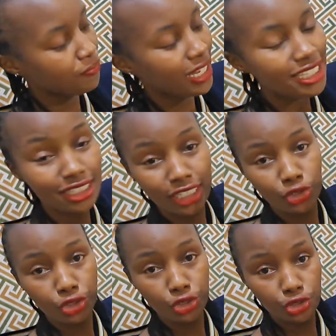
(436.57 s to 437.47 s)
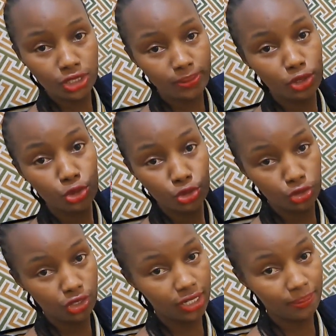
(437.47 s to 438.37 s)
she introduced me to
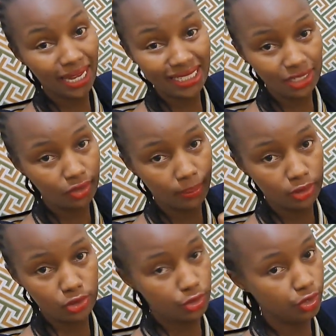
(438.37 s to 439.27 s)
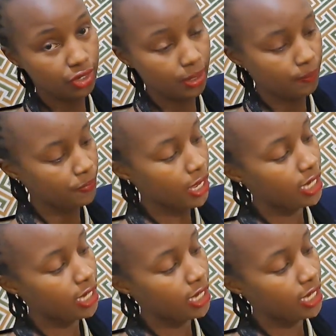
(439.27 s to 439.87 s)
pseudo cream. I didn't know about pseudo cream.